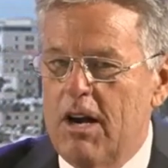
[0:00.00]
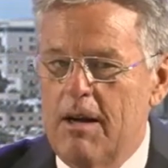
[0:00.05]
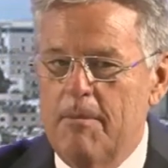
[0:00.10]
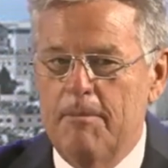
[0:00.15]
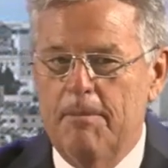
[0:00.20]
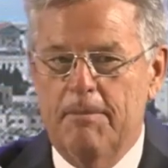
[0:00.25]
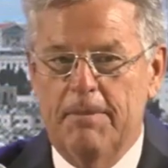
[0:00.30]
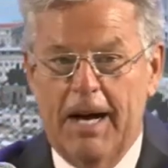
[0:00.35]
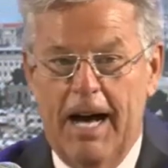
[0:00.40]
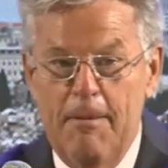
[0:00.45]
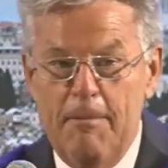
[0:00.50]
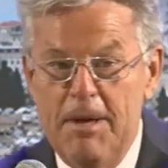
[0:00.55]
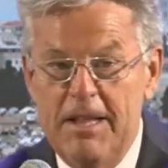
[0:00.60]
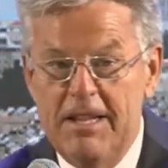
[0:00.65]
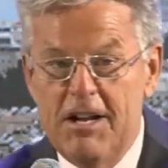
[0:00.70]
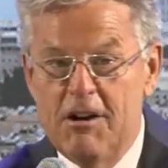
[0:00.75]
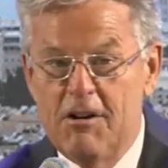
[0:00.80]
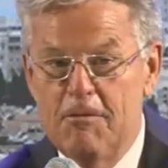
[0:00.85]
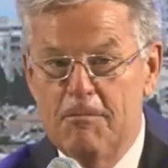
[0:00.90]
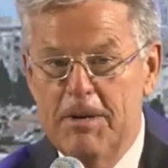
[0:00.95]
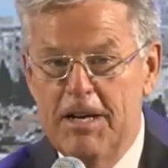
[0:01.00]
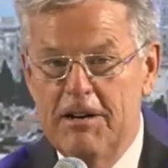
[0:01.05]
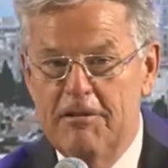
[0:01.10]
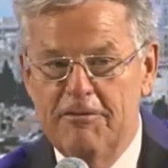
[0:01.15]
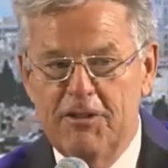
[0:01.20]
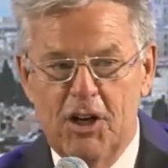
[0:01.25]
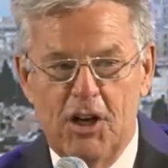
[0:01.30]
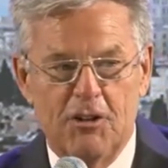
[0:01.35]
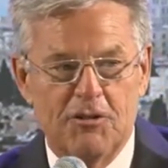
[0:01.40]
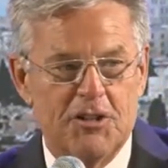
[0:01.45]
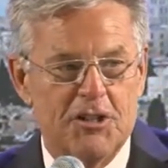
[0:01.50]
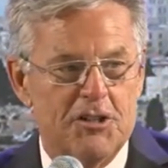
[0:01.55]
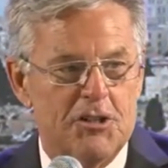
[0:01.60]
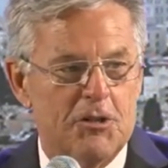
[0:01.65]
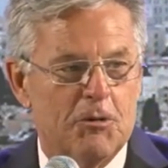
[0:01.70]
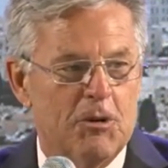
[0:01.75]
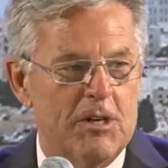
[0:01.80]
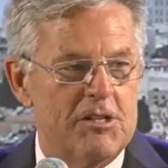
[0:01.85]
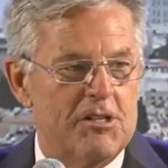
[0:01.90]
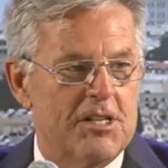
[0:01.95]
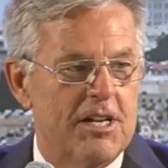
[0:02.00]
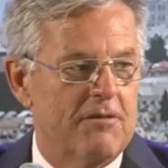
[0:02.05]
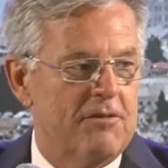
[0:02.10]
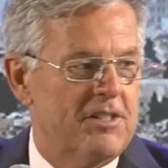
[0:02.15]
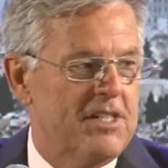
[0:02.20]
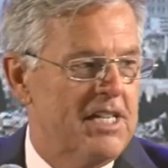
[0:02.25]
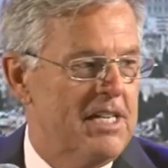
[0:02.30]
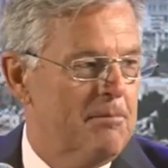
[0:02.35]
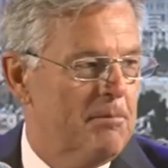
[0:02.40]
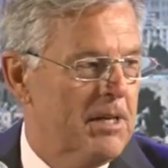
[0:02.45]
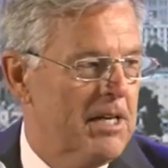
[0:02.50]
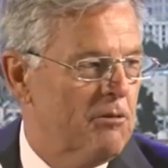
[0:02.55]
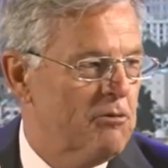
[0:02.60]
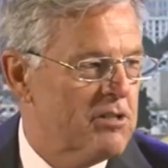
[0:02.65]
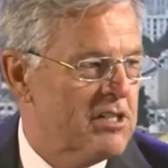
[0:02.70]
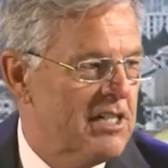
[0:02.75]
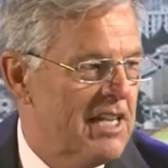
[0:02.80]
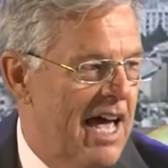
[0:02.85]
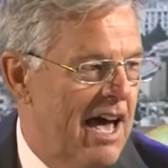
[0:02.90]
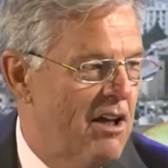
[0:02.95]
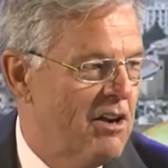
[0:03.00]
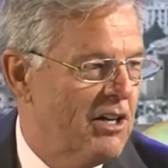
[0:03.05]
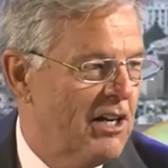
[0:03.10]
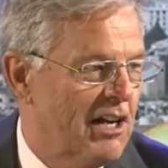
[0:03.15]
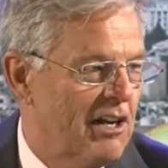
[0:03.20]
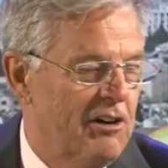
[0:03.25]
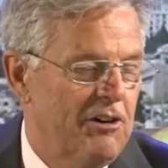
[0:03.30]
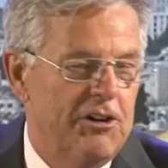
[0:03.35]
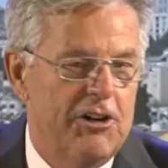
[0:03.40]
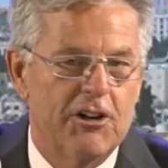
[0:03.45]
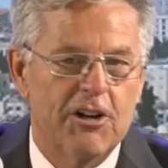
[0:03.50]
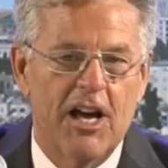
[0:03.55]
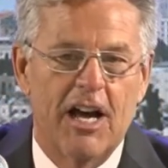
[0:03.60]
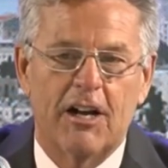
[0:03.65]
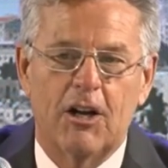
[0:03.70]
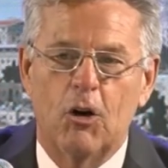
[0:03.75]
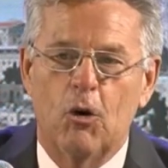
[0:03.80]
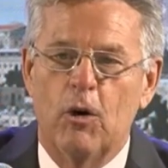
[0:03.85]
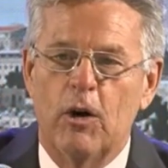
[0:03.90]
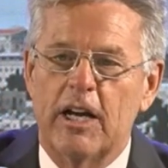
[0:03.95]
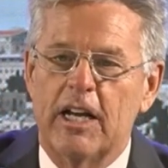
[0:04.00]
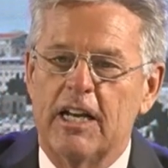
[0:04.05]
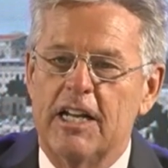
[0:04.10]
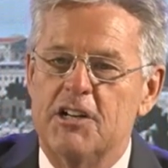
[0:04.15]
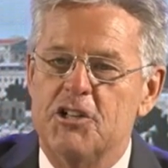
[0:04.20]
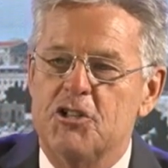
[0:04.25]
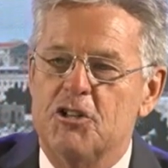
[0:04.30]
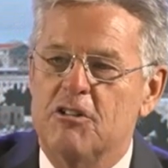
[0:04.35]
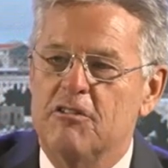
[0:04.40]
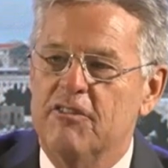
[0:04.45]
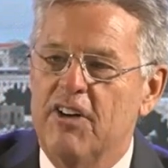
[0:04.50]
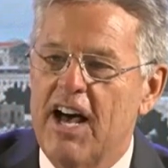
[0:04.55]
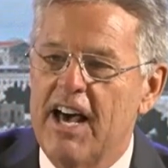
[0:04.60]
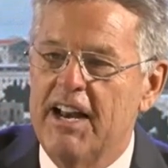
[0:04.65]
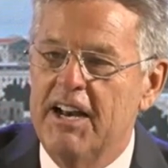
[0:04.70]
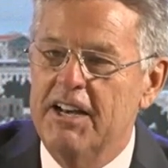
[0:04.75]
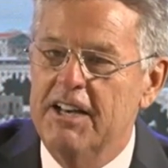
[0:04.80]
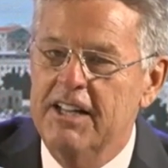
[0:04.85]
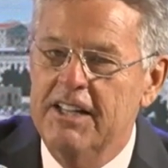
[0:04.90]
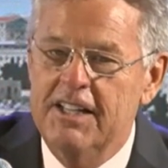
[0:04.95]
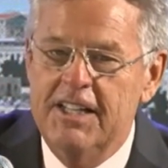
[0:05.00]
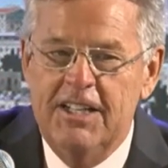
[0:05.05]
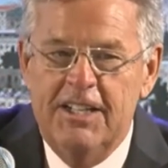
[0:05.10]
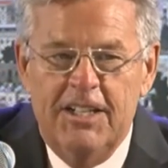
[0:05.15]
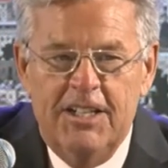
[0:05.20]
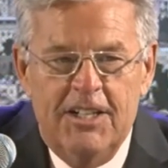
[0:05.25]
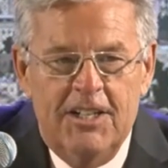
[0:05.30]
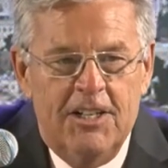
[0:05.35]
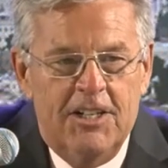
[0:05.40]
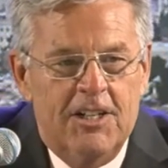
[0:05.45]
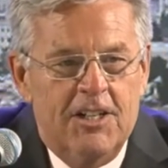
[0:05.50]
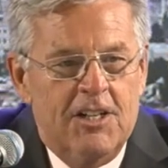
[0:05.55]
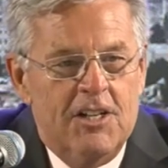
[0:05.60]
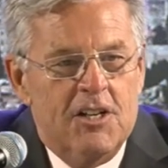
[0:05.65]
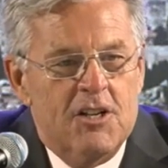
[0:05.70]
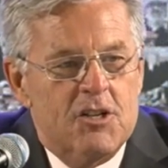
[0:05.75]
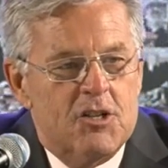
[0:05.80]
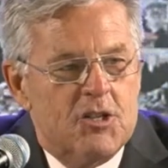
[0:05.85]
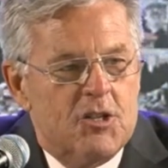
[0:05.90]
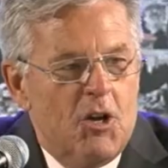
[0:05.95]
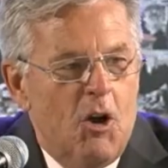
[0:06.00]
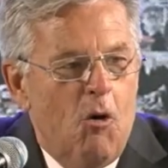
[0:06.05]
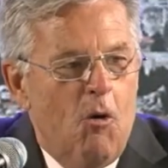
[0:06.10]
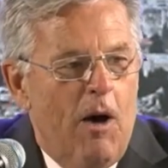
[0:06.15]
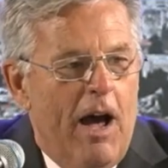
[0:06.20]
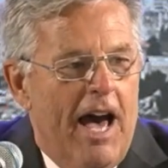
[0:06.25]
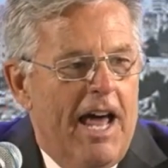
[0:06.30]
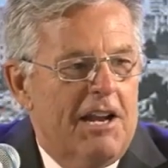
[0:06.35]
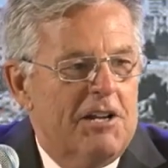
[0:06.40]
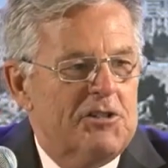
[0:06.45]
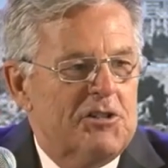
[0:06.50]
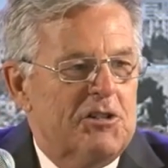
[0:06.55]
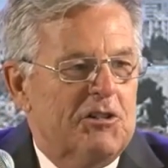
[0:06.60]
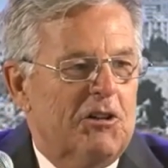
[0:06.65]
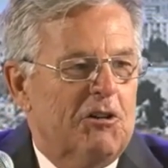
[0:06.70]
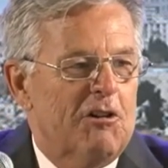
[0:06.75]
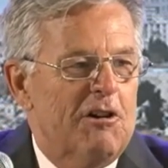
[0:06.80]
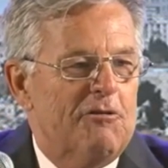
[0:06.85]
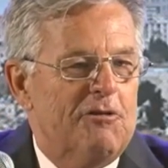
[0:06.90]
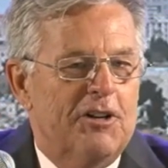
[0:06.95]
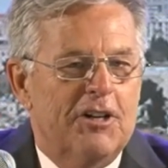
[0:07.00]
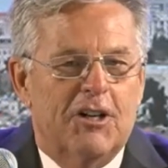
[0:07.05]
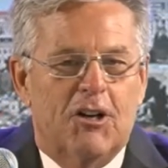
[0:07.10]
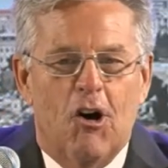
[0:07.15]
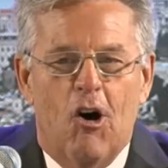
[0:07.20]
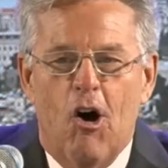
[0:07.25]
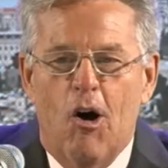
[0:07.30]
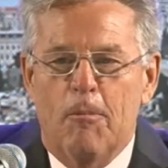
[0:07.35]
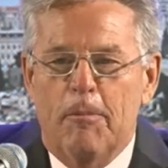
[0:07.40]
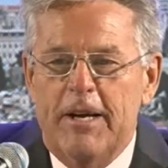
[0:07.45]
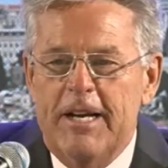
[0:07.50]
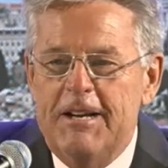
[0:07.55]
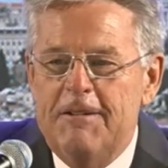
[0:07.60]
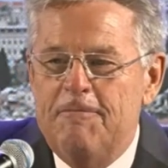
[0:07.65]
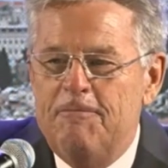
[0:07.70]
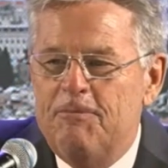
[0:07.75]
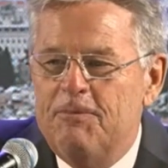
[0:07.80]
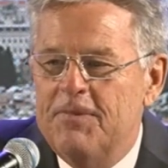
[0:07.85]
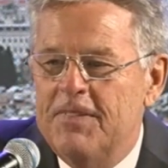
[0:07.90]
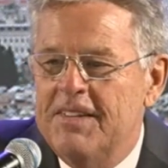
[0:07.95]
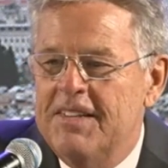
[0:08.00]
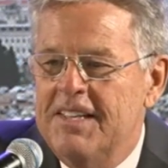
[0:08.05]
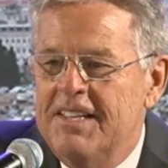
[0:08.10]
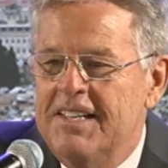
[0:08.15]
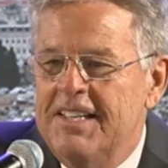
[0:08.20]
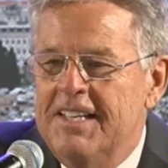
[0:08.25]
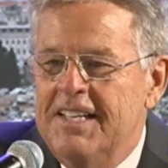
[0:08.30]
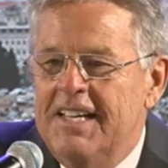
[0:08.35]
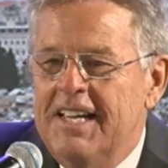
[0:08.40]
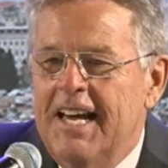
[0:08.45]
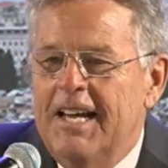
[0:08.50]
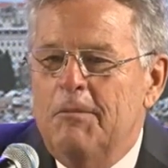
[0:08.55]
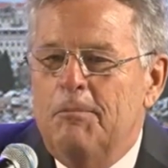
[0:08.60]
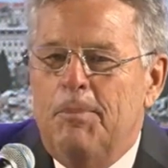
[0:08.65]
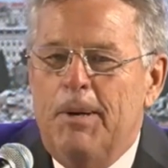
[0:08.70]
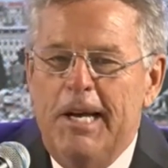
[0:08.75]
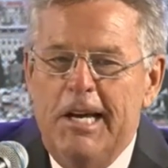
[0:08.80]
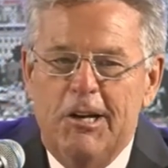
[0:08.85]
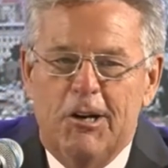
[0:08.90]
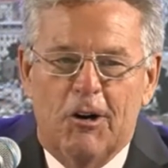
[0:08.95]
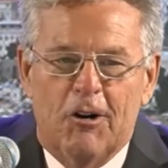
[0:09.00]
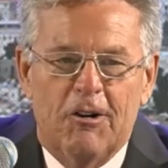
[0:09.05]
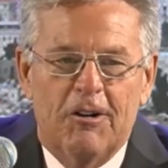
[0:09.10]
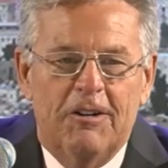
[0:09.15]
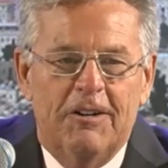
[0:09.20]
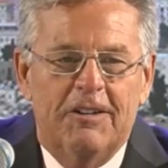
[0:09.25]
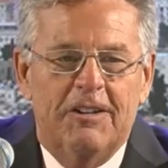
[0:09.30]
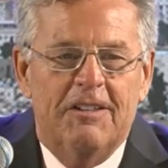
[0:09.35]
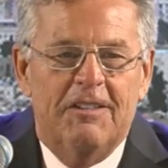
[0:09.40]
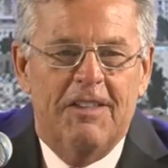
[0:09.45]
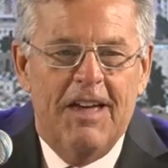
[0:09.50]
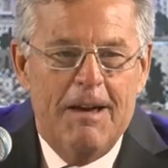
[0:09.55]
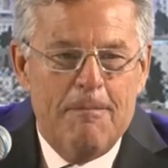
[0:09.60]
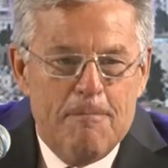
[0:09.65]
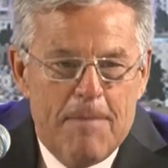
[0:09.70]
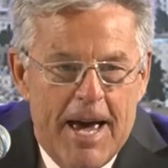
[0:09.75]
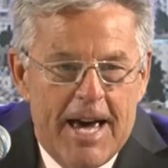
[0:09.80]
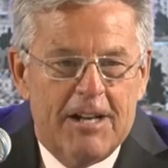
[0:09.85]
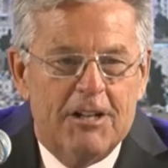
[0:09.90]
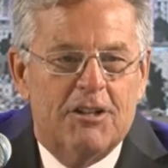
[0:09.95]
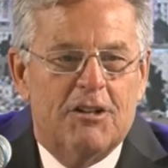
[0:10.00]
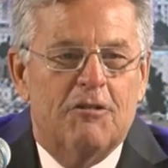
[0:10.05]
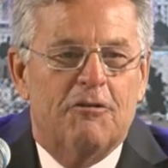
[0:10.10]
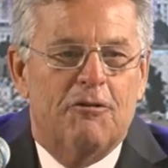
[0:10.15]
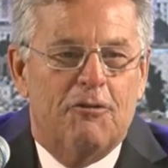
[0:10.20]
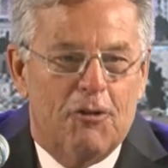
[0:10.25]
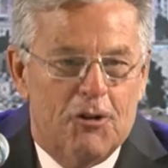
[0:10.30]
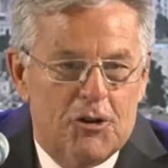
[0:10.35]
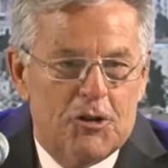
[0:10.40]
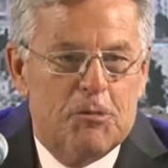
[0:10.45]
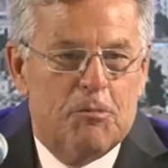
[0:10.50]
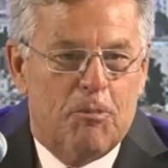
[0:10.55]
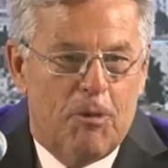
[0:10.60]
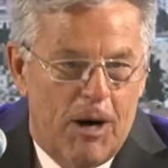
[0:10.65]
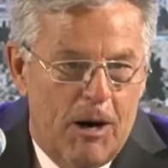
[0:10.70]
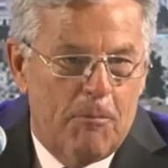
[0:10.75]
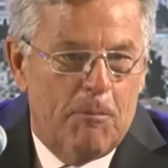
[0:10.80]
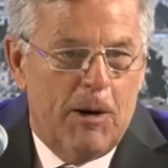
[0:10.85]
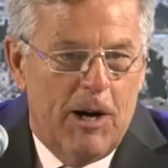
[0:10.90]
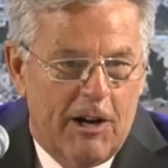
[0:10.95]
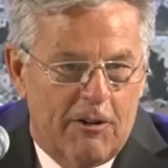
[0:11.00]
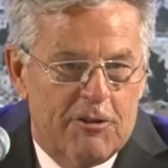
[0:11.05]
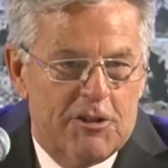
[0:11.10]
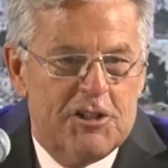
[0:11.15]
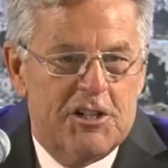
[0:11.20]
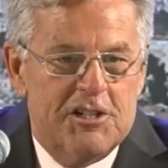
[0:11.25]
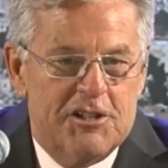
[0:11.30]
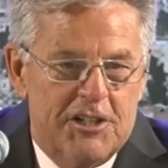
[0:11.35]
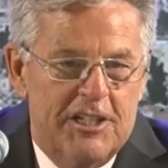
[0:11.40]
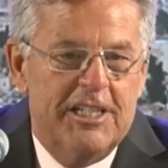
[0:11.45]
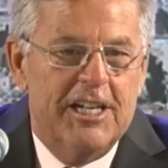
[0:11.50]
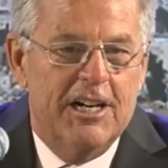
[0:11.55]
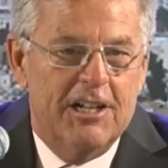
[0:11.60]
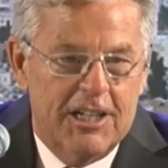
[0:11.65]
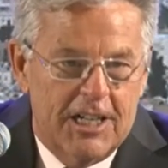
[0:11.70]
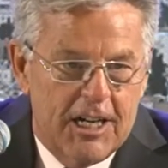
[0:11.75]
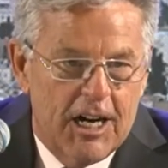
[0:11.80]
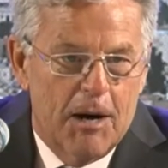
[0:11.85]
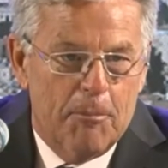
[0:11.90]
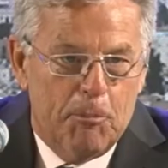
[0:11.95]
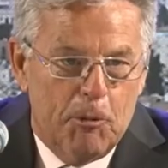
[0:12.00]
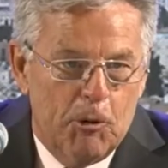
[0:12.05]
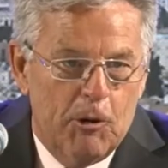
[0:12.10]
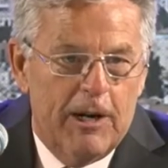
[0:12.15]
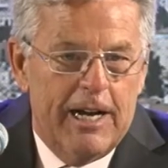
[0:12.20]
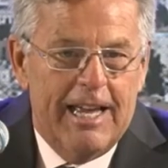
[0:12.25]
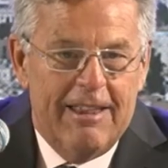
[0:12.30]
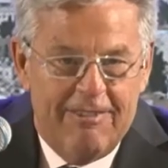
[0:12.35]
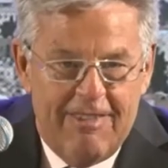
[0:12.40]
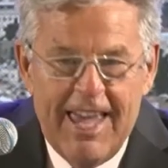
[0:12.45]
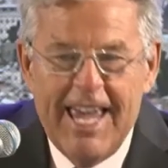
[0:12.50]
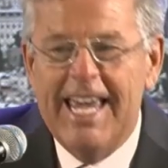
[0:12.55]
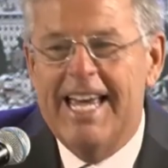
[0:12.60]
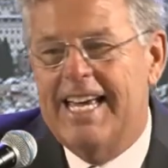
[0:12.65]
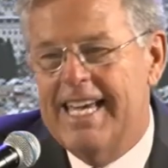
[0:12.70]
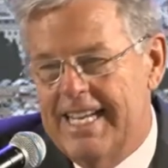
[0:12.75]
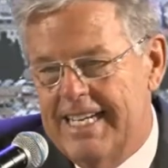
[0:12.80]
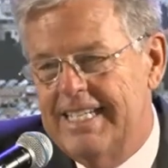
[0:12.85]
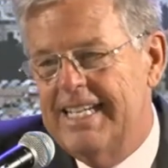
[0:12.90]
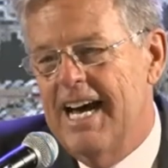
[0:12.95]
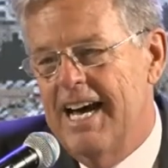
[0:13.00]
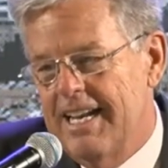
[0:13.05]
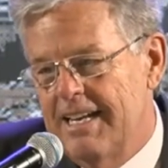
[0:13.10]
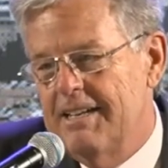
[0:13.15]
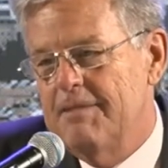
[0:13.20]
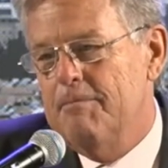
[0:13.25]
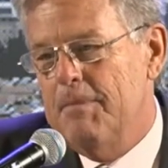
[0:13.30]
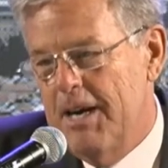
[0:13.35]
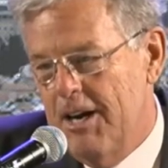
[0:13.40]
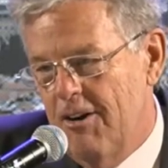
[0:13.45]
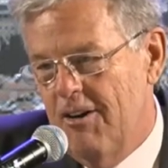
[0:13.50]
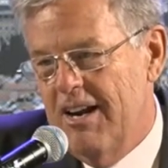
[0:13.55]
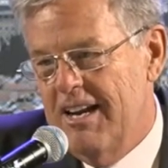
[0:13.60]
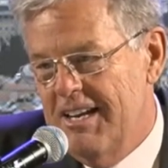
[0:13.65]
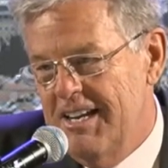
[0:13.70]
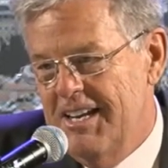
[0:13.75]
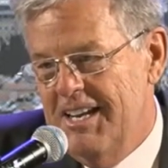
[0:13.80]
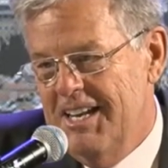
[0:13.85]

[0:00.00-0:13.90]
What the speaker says: I've been involved since 2017, but it was loud and clear, you're not going unless you're invited." So Allison Griffin called me, and Peter, they met at the first prayer breakfast as a young couple, and they had gotten married.